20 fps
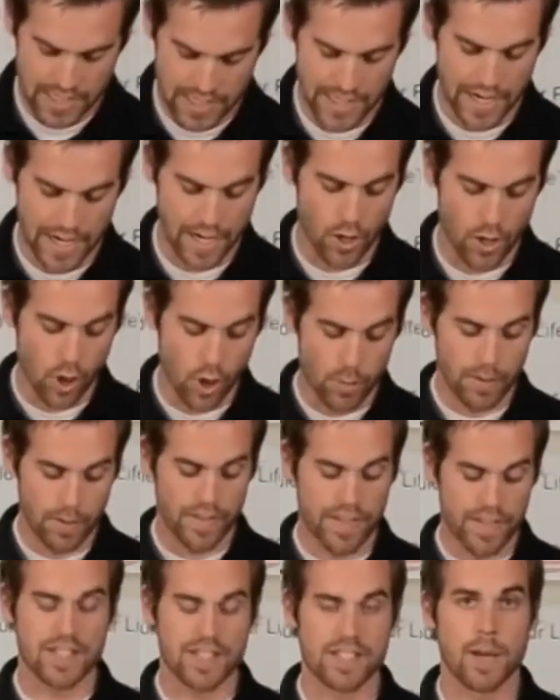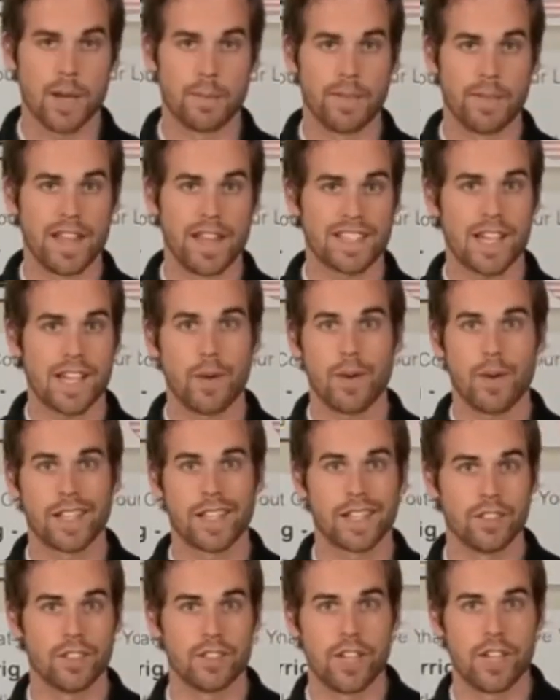and I open this up, and that's how I
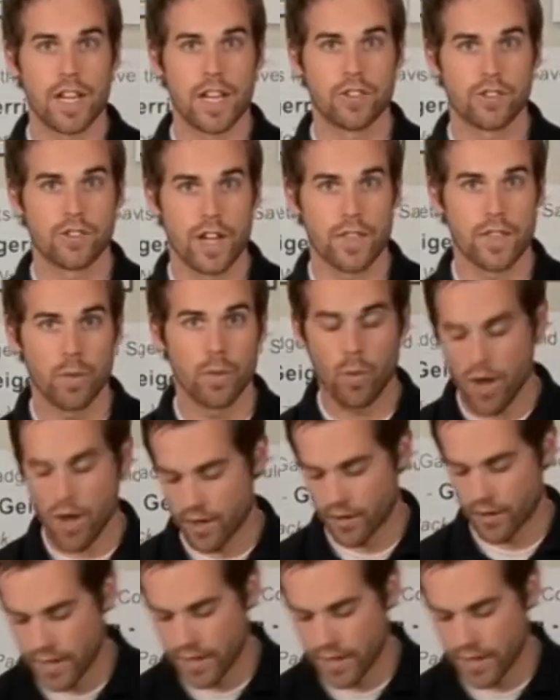can drain the water